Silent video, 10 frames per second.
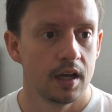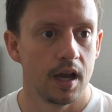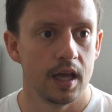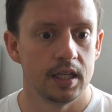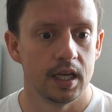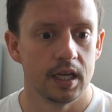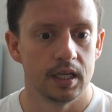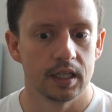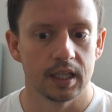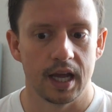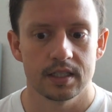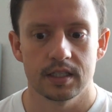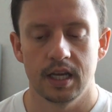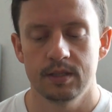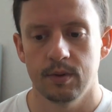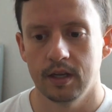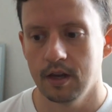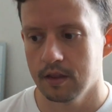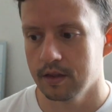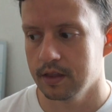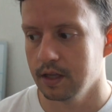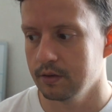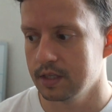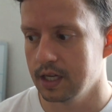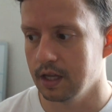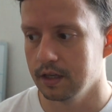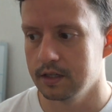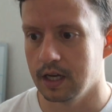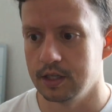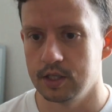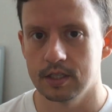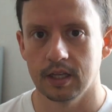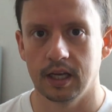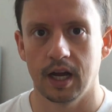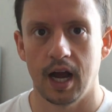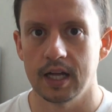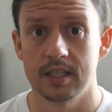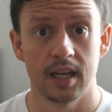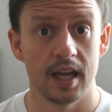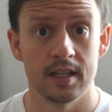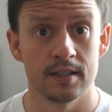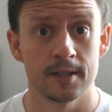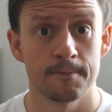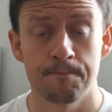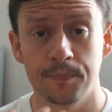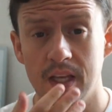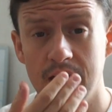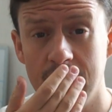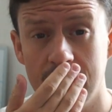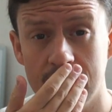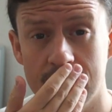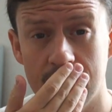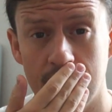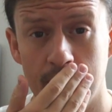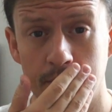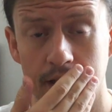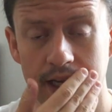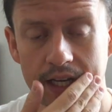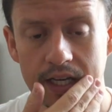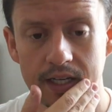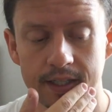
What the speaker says: And then lastly, I spent another $1,000 on just like odds and ends, getting things set up, like